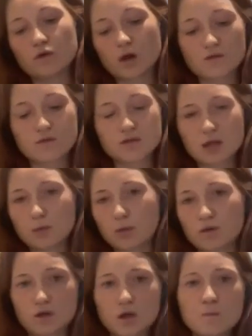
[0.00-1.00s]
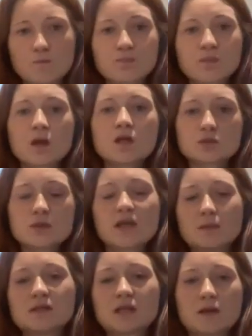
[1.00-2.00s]
oversight point of view. So we
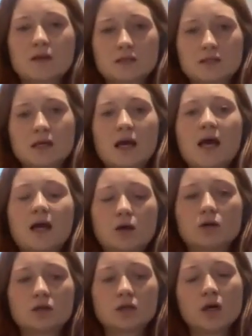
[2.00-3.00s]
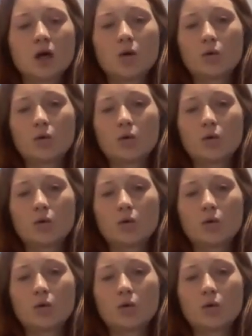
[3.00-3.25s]
came together to say, hang on,